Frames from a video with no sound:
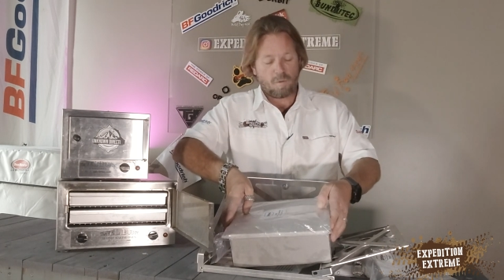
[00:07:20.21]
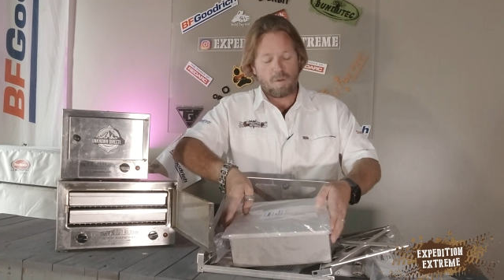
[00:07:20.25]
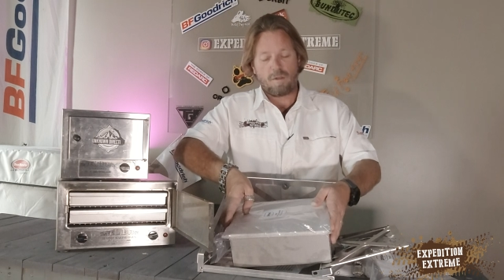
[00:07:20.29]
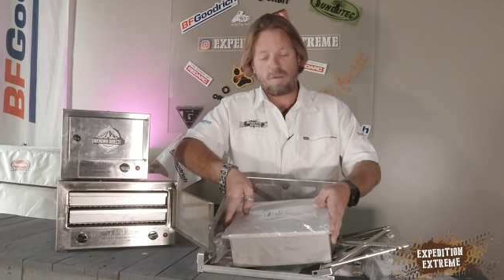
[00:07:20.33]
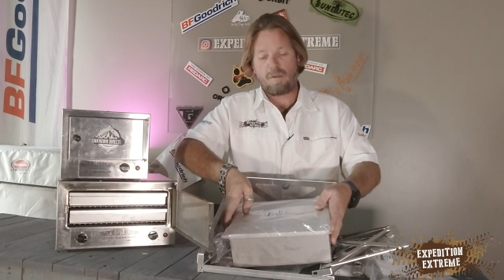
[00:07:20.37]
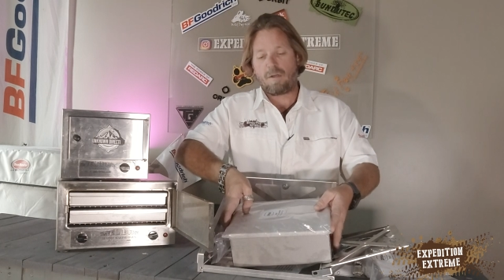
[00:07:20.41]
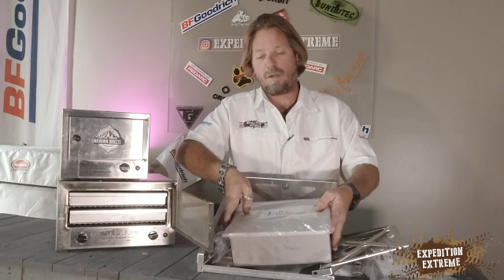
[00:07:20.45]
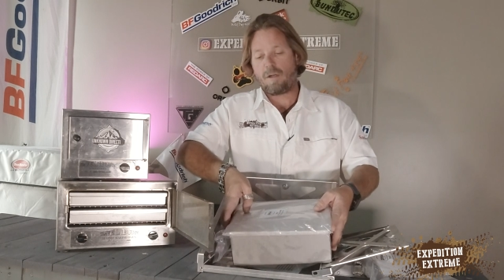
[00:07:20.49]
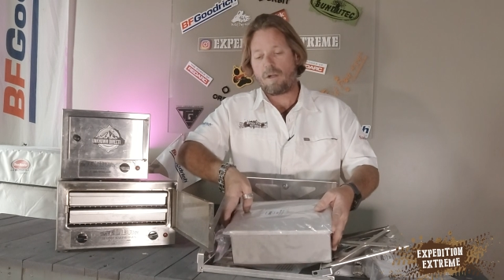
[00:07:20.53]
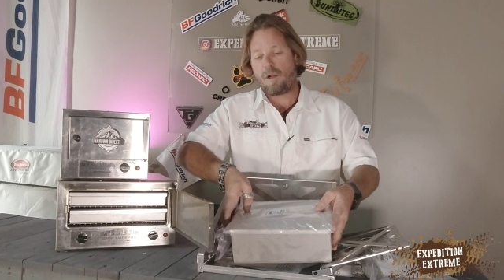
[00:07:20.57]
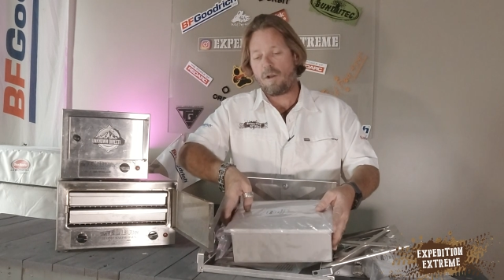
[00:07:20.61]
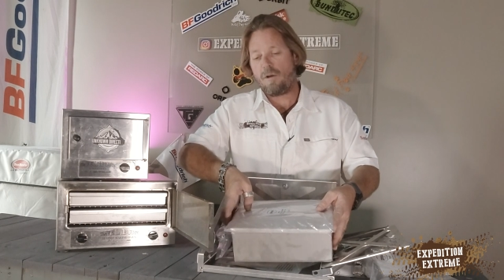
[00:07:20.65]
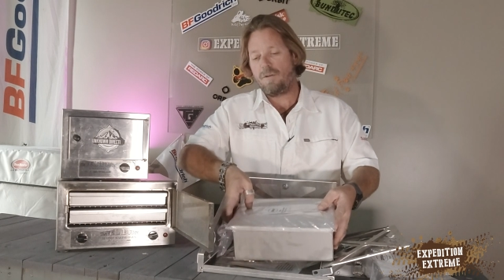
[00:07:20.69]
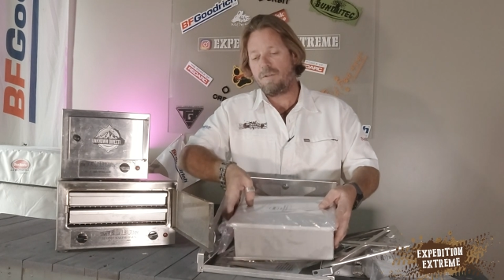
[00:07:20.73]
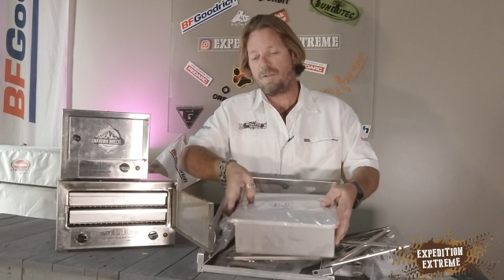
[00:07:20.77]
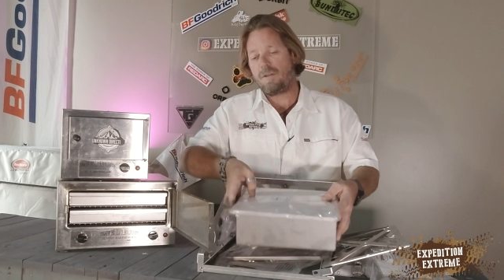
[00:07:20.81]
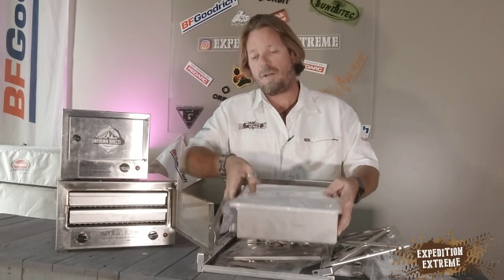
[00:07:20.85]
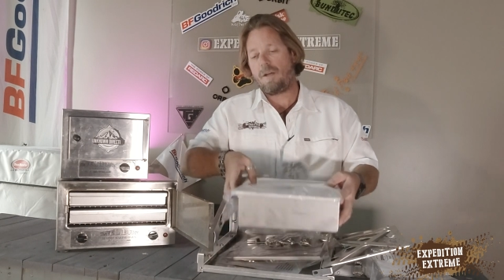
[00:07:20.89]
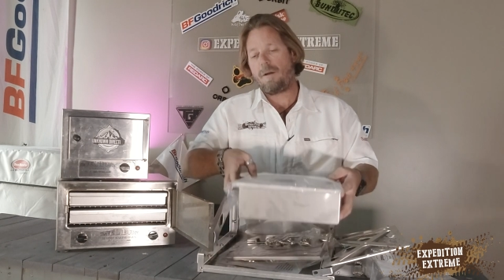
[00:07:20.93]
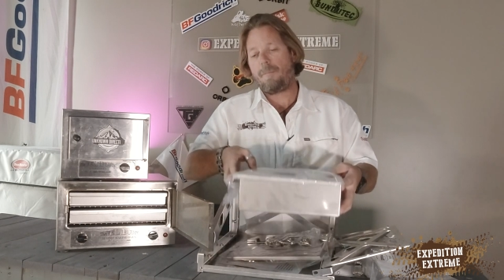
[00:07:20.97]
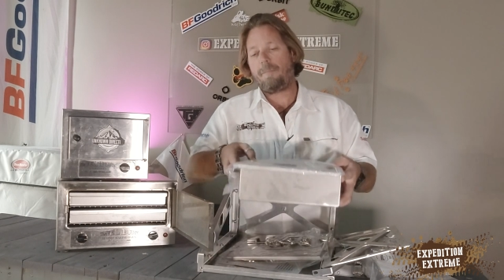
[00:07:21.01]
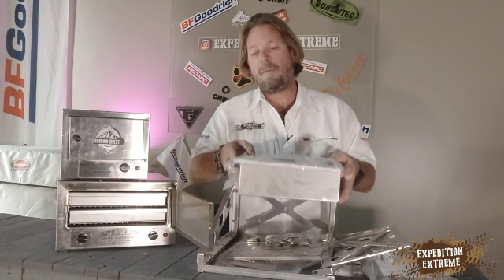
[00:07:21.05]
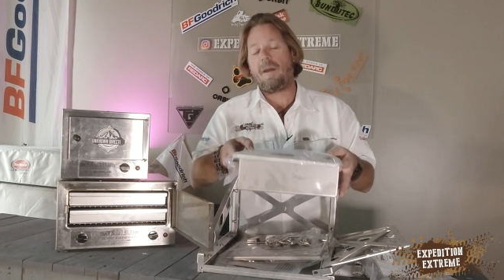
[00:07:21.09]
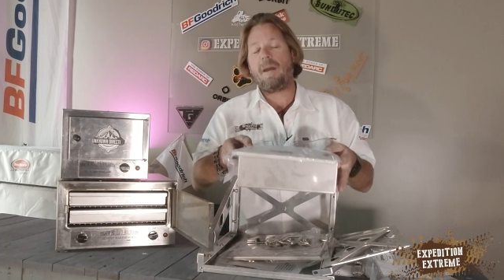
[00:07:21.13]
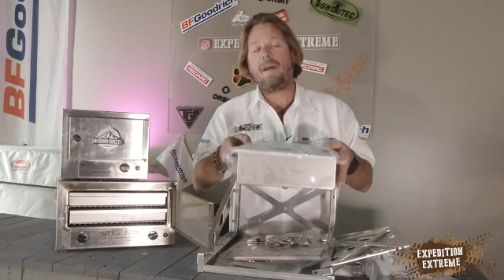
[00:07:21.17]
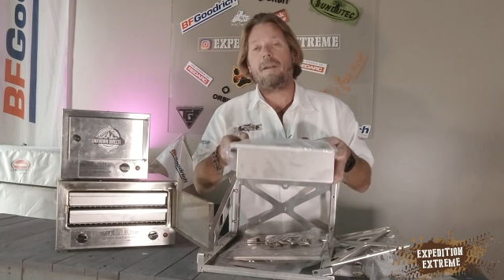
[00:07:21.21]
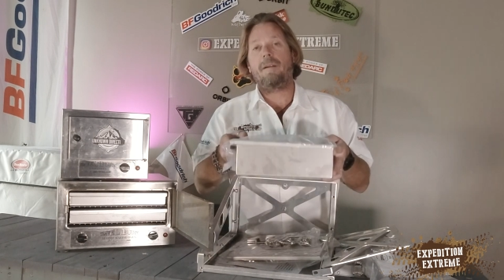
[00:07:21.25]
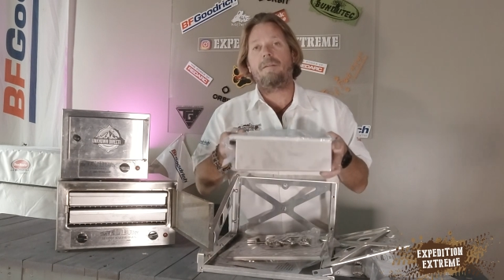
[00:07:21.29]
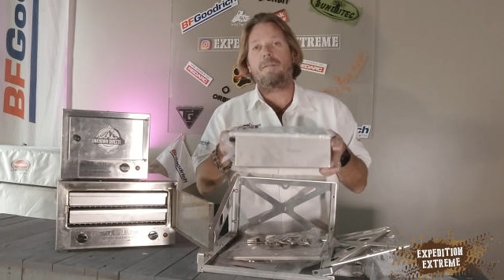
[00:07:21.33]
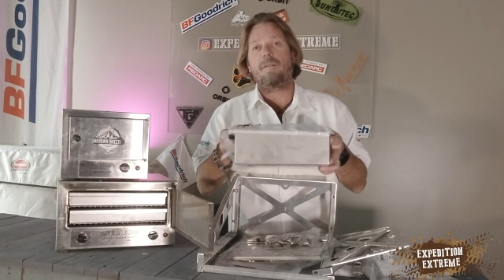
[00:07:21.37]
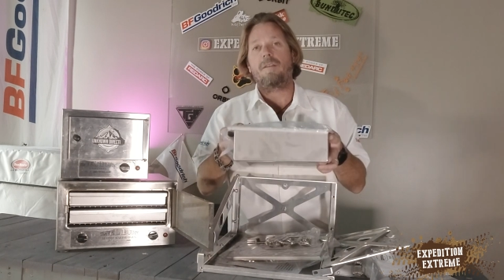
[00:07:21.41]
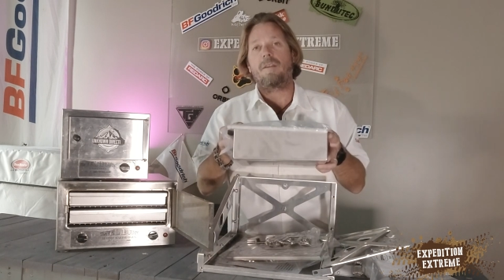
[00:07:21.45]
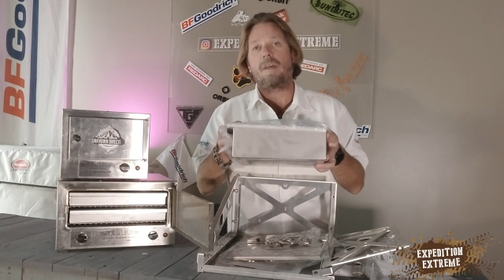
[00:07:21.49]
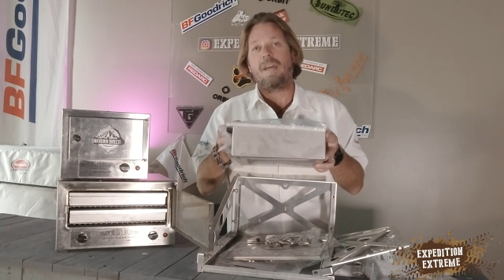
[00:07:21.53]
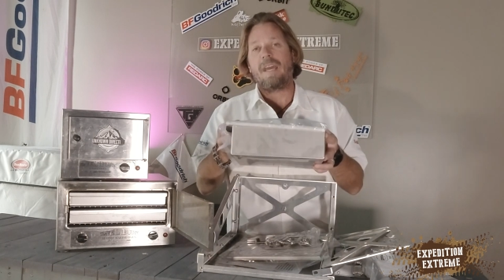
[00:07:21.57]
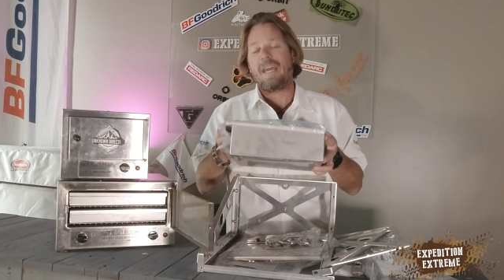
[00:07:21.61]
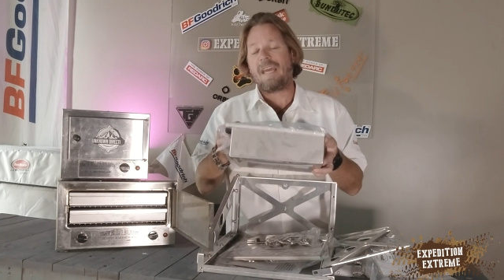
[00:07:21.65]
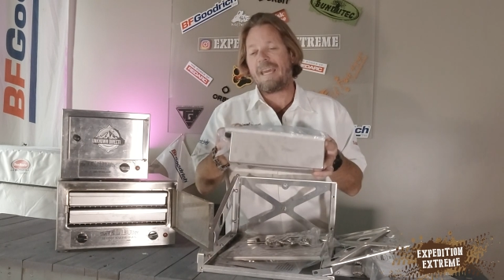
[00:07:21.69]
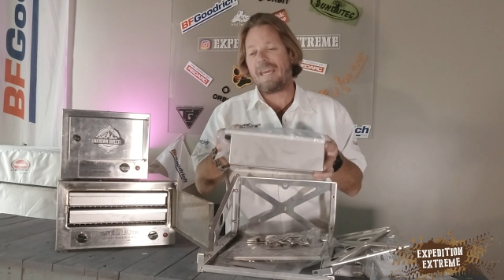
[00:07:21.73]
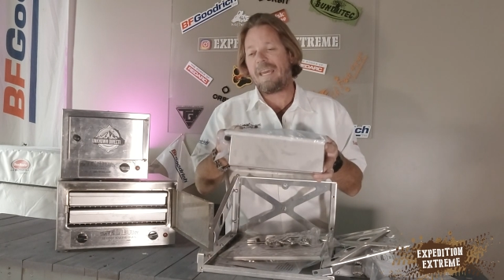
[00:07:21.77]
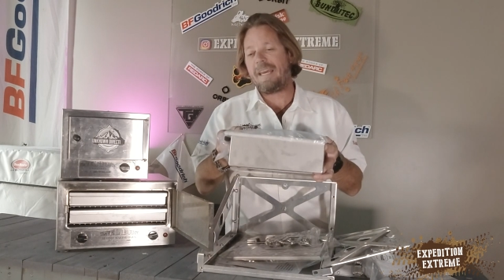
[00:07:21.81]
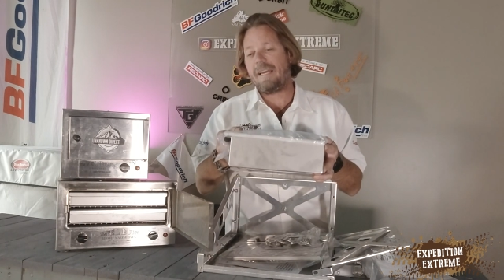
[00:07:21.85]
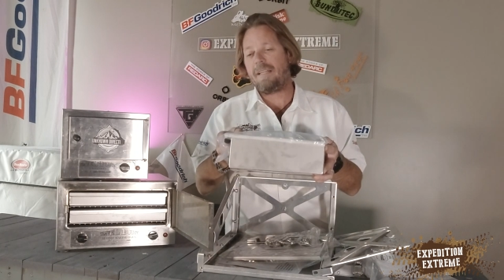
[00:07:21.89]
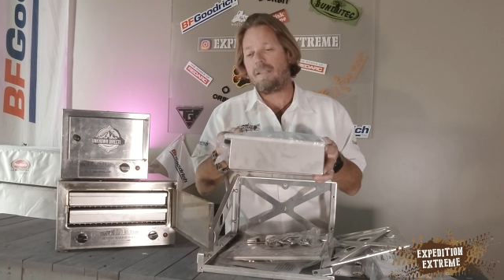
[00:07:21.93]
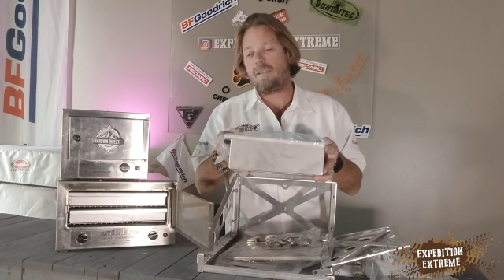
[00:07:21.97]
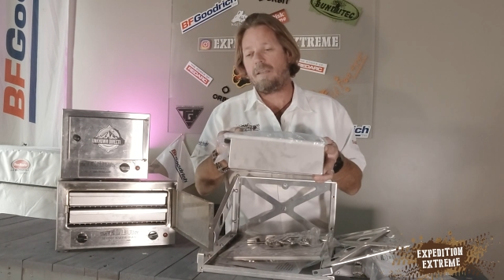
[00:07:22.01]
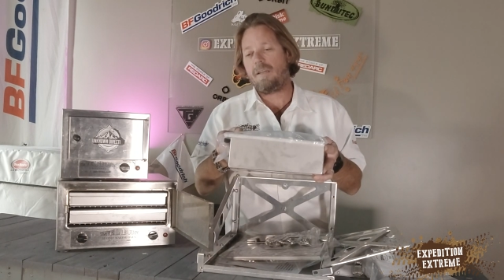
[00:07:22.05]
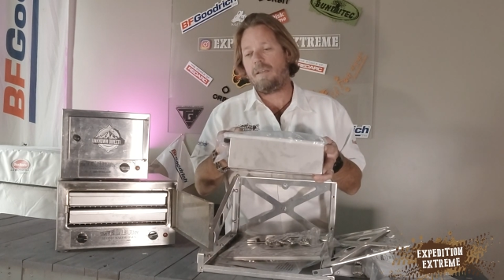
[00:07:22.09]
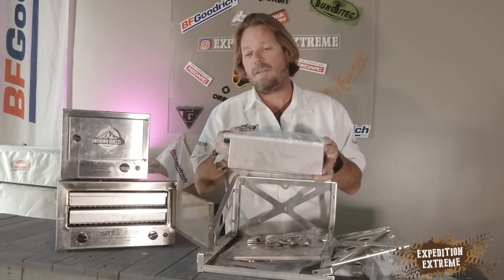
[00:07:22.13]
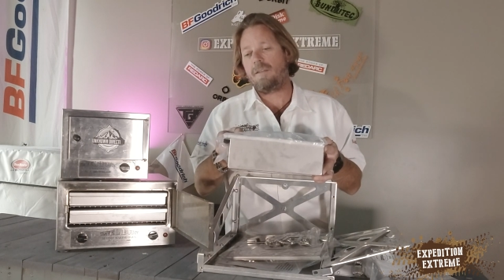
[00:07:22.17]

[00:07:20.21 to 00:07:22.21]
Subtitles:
or close it up, and the heat